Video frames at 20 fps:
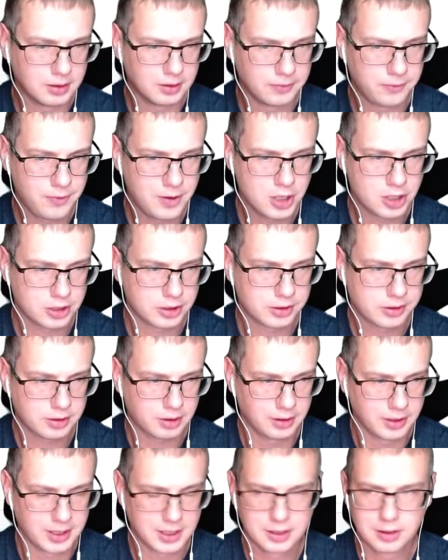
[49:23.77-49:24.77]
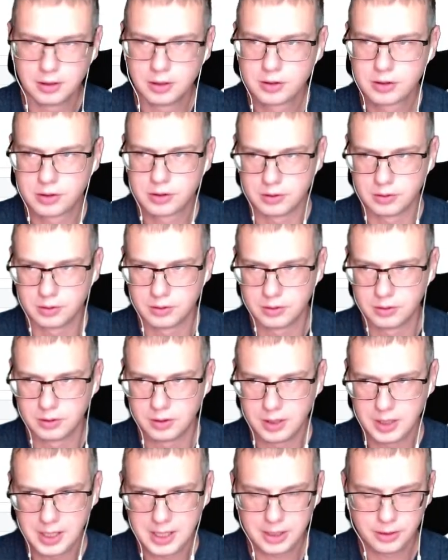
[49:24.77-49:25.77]
features related
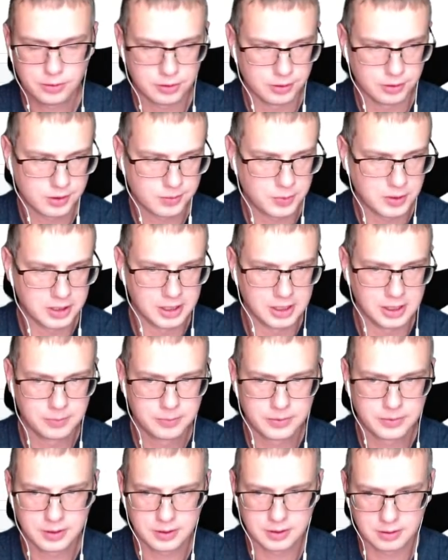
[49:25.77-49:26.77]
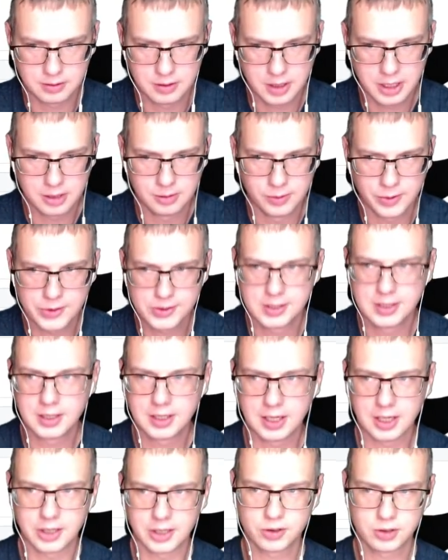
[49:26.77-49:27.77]
to how to spin up AWS
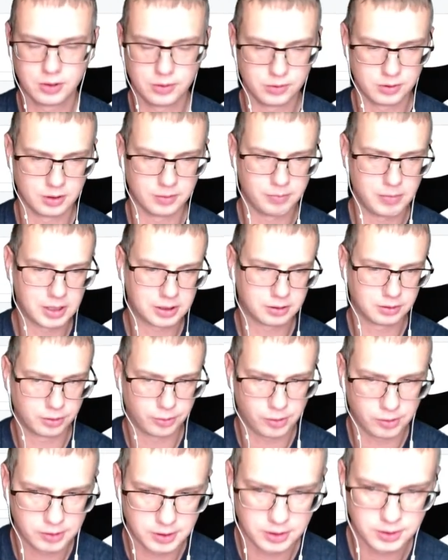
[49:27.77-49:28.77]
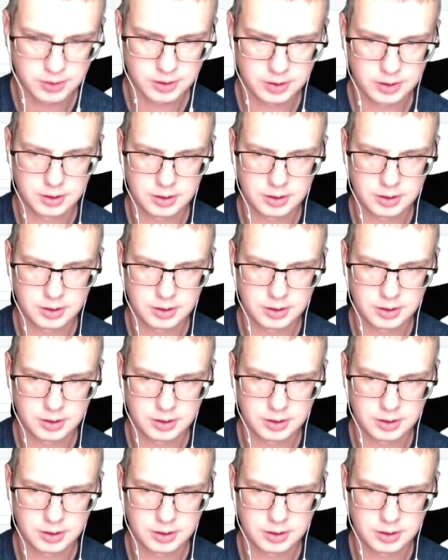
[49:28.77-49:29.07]
EKS using bottle rocket.